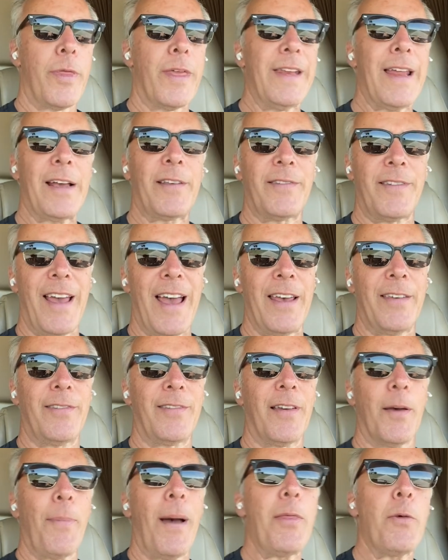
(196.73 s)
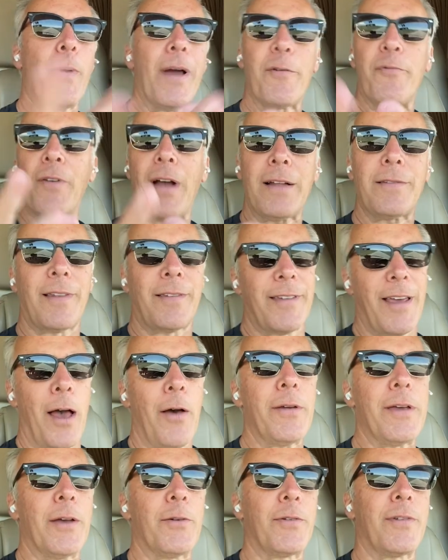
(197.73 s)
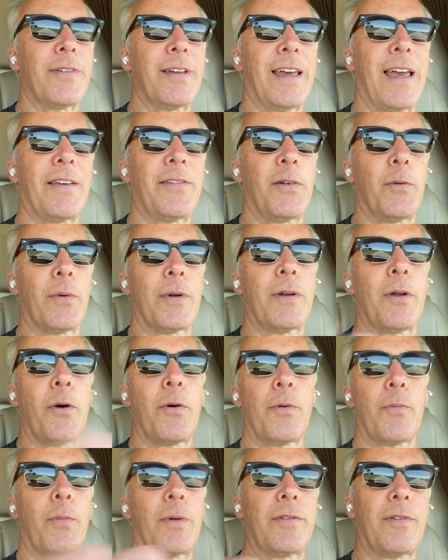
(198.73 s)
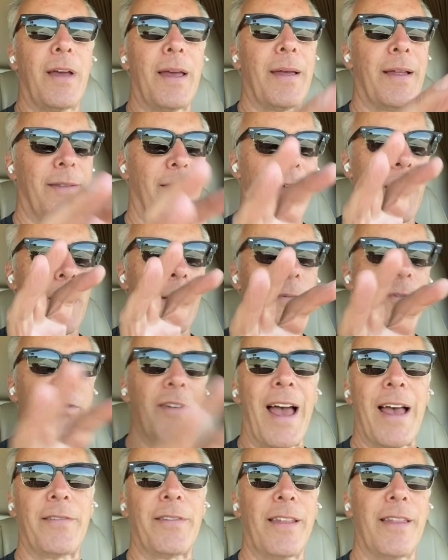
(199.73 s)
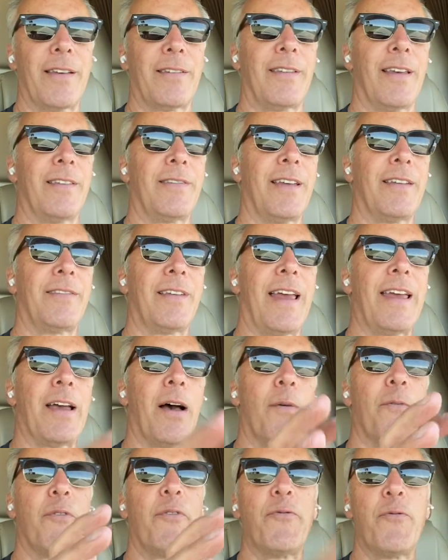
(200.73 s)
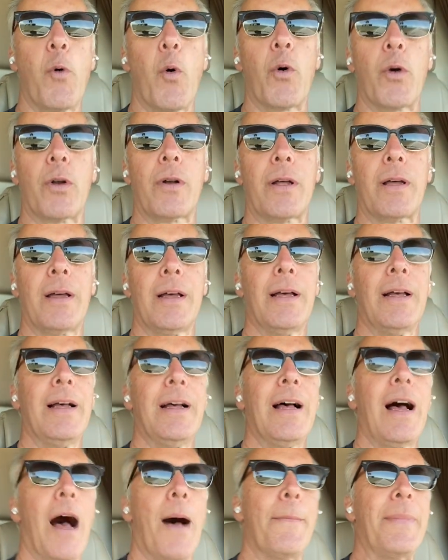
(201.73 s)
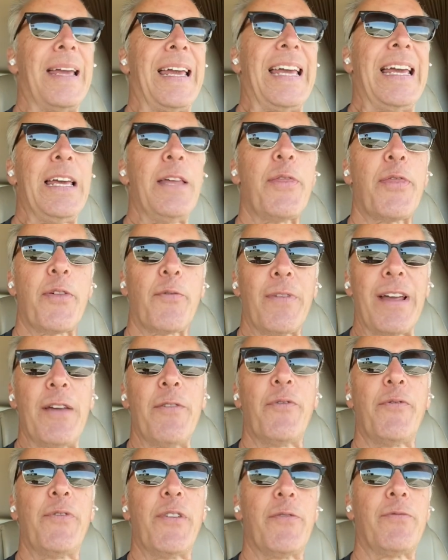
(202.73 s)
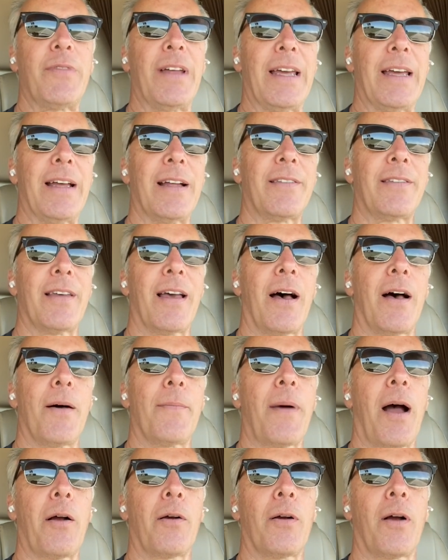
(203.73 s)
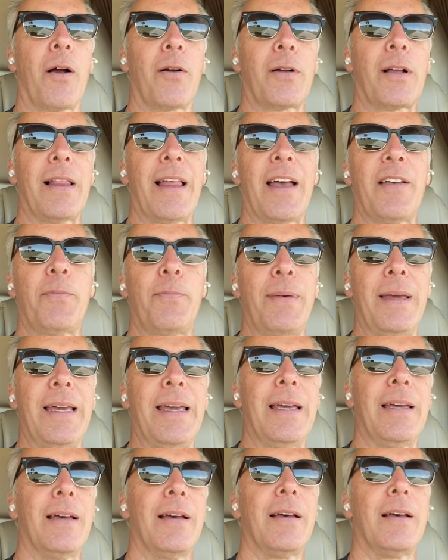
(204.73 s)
the next test, by the way, I forgot to tell you, just in case you want to know what type of chassis this is, it's a Ford E350. It's our Class B